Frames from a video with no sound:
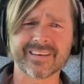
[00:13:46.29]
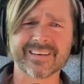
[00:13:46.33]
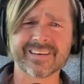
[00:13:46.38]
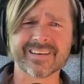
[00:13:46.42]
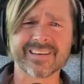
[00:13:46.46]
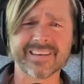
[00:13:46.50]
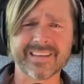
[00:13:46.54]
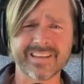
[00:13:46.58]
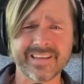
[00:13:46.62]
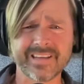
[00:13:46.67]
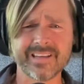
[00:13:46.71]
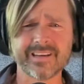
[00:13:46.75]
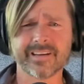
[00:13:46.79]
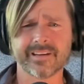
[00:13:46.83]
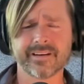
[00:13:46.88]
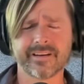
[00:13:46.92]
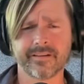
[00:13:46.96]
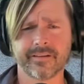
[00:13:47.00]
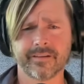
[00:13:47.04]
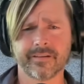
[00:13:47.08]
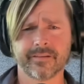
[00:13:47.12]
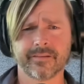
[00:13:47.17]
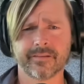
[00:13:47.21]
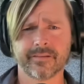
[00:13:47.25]
needed
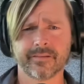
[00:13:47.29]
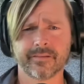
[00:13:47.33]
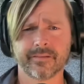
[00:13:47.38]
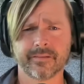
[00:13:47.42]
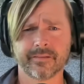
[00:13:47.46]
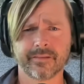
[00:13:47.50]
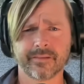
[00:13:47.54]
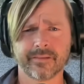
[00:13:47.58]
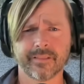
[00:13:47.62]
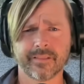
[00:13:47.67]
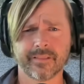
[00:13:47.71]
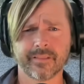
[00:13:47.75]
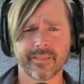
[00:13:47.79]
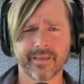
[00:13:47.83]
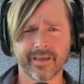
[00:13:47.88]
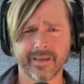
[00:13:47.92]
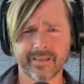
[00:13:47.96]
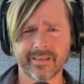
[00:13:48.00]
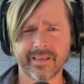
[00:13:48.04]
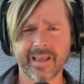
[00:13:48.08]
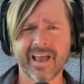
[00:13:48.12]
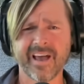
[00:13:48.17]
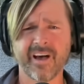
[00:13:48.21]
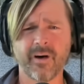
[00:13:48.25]
the
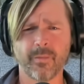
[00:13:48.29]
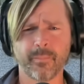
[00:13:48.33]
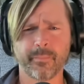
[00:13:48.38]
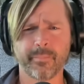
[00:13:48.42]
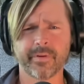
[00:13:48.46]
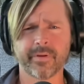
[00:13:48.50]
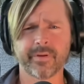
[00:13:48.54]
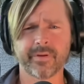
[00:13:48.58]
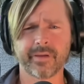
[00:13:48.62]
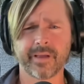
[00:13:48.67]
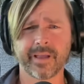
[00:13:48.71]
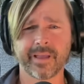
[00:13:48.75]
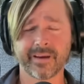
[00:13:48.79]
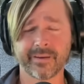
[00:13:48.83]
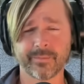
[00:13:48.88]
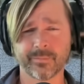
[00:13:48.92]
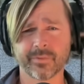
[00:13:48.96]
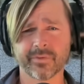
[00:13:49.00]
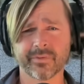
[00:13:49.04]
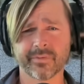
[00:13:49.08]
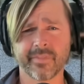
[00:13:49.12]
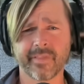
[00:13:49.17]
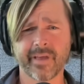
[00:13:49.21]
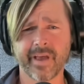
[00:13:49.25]
help, and it
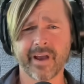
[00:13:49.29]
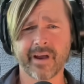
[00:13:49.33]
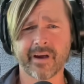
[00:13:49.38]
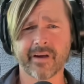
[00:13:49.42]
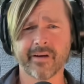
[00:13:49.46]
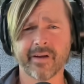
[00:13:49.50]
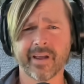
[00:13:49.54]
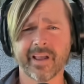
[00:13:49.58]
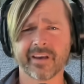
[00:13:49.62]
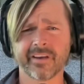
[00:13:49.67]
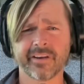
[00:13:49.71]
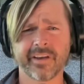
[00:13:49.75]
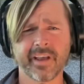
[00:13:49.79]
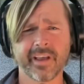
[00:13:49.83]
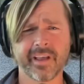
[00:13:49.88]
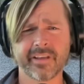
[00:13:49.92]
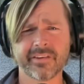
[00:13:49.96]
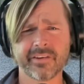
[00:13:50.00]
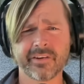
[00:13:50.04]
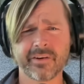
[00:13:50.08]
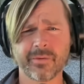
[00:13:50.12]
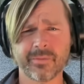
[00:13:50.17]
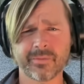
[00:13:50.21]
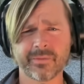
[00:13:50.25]
was there, and
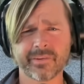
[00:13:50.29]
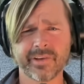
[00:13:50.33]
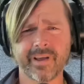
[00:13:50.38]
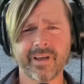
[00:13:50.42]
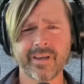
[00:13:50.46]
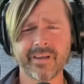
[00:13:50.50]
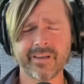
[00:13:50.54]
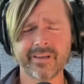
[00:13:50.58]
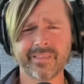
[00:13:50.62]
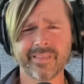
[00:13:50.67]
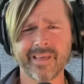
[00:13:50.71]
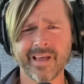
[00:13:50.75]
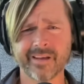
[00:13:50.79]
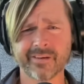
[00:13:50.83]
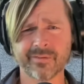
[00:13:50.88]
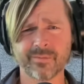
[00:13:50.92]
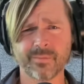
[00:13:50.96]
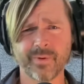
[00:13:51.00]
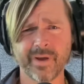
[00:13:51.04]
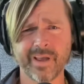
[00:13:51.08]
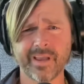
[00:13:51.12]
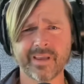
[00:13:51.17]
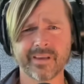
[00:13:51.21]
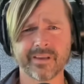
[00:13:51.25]
you don't take that
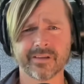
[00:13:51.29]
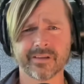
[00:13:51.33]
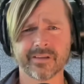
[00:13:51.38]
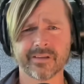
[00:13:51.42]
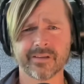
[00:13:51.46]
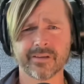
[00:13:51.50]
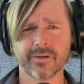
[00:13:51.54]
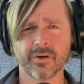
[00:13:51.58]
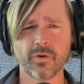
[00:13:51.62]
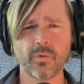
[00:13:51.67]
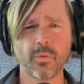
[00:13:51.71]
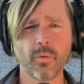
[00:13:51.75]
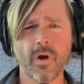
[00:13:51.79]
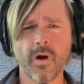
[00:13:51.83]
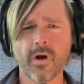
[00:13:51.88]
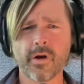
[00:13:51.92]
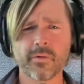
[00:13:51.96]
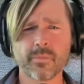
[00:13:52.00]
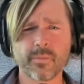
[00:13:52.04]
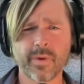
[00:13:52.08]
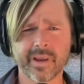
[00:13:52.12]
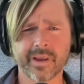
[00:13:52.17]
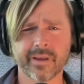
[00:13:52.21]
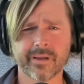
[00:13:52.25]
away. Who are
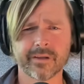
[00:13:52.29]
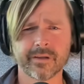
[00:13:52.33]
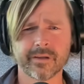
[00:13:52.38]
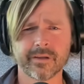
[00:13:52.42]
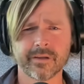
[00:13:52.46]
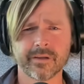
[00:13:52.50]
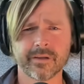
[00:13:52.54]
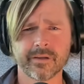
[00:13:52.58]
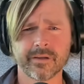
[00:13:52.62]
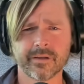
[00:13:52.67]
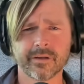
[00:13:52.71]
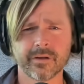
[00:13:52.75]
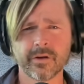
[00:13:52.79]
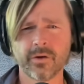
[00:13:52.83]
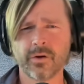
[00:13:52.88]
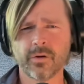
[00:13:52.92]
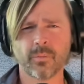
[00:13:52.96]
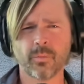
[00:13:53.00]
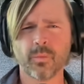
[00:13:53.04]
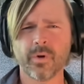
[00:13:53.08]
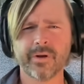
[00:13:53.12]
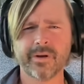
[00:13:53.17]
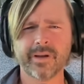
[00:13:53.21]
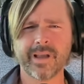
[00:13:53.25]
we?
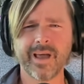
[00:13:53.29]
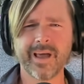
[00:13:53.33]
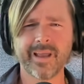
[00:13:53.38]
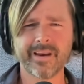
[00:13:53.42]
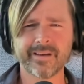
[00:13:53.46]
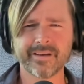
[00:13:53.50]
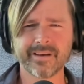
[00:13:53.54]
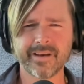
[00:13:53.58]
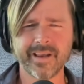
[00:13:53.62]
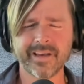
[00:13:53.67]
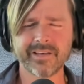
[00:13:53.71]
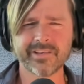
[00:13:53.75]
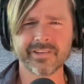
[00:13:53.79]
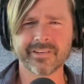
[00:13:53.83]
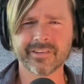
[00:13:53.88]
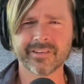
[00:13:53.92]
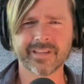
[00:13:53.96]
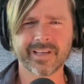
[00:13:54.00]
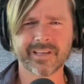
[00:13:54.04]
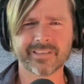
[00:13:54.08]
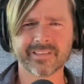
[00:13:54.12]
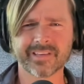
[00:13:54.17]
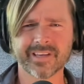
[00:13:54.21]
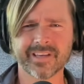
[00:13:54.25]
What kind of nation
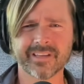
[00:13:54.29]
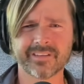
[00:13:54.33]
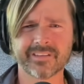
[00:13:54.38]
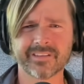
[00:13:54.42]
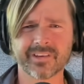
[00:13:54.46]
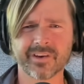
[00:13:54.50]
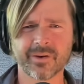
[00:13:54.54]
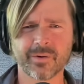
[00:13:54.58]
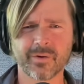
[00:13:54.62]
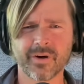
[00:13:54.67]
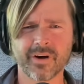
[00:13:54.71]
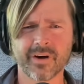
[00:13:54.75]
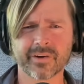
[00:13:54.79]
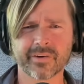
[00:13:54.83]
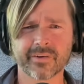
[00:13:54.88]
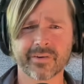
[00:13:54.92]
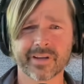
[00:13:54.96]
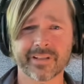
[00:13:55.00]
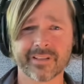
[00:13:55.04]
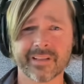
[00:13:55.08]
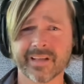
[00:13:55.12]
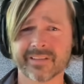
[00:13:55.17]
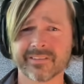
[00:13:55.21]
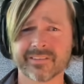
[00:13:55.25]
lets kids go hungry,
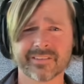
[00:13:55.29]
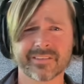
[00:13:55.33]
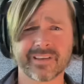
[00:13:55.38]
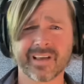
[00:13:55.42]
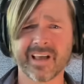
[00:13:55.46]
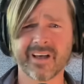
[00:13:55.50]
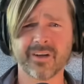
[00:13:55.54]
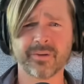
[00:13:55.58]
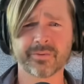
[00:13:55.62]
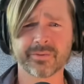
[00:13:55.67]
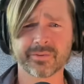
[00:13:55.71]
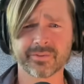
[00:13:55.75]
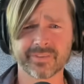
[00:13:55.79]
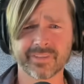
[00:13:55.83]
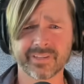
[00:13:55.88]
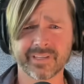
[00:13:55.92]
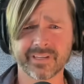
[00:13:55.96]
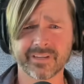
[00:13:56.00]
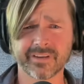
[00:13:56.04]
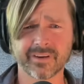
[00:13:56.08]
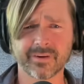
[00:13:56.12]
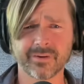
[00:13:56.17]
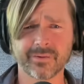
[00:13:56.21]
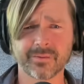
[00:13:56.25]
lets elderly
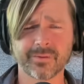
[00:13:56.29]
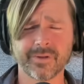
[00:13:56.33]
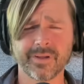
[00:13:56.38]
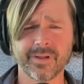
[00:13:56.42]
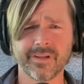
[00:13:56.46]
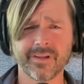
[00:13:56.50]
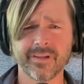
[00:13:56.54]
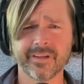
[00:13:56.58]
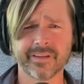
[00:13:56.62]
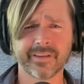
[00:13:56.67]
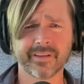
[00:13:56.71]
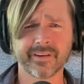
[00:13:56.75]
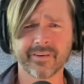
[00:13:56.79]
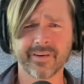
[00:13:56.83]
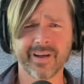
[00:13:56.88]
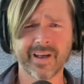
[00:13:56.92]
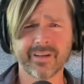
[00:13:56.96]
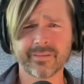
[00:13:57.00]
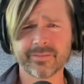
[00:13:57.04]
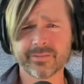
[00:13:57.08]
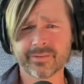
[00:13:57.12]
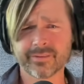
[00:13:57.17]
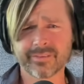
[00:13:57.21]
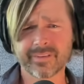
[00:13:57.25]

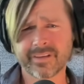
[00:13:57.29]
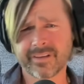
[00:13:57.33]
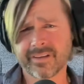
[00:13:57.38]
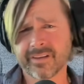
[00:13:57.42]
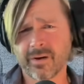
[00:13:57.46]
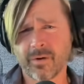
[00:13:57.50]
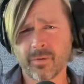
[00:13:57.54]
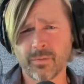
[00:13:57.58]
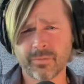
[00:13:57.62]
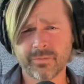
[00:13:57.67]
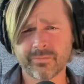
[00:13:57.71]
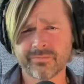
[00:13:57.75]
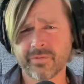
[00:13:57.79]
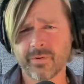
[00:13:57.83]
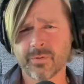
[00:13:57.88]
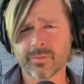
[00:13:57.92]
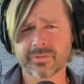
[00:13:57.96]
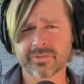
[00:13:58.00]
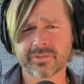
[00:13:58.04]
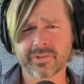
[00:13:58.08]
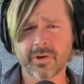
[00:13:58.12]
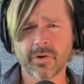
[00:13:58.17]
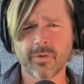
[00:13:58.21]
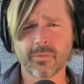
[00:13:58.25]
old
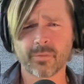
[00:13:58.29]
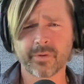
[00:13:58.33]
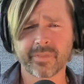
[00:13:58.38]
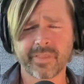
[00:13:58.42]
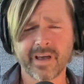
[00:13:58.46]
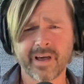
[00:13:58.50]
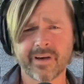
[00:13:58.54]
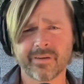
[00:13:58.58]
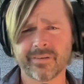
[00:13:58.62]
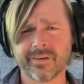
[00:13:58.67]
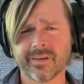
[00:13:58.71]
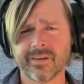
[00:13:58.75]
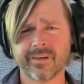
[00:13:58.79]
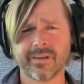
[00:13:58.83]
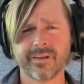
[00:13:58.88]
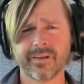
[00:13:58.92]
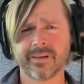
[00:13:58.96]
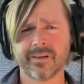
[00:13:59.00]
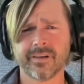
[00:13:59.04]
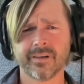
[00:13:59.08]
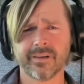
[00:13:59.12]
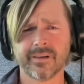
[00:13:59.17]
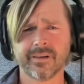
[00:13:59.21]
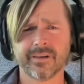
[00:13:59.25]
folks go without,
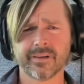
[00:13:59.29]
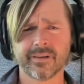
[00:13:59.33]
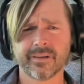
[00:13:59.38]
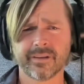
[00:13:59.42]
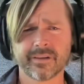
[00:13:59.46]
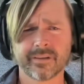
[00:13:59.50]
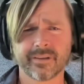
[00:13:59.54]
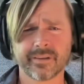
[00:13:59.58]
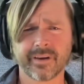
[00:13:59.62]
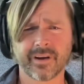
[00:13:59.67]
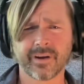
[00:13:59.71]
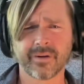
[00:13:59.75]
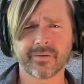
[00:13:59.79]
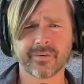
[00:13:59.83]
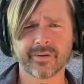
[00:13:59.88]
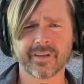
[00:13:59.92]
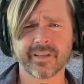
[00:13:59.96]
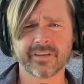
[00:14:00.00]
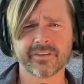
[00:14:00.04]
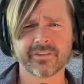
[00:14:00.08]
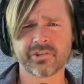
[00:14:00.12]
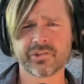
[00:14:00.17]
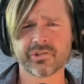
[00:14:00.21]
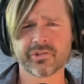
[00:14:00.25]

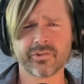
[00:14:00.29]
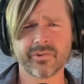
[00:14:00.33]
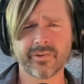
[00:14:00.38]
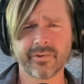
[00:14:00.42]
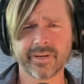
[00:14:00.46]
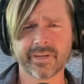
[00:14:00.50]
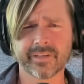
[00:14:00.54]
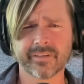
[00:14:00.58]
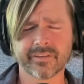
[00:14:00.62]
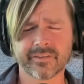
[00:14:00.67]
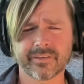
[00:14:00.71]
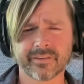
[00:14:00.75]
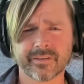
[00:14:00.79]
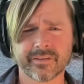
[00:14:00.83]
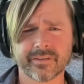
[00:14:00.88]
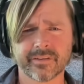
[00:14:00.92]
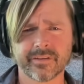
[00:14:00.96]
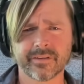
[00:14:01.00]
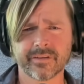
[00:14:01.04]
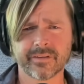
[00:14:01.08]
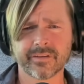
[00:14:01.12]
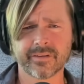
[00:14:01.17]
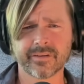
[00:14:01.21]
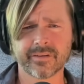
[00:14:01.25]
insurance,
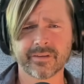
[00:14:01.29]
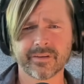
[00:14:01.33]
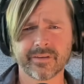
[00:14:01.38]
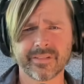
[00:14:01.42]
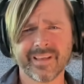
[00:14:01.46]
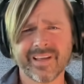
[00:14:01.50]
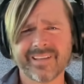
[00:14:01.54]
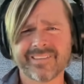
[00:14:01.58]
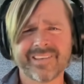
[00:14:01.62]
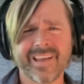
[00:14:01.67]
lets